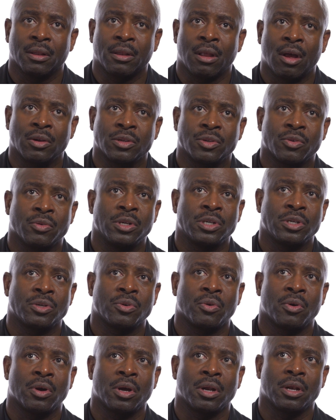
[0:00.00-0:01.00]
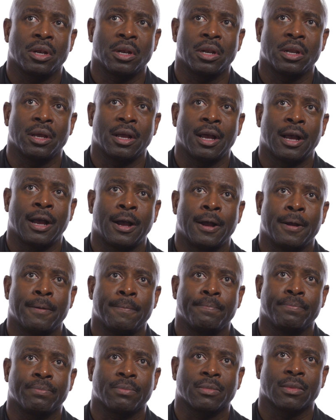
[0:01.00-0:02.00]
Long story short,
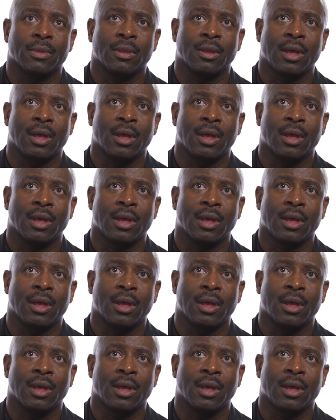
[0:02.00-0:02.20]
um,